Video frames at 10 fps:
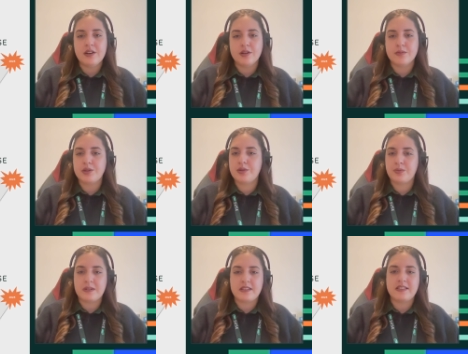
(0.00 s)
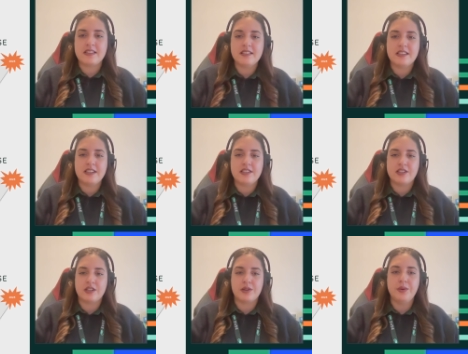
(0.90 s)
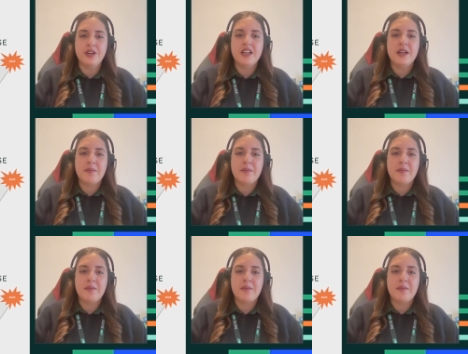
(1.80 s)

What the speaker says: almost 26 years ago,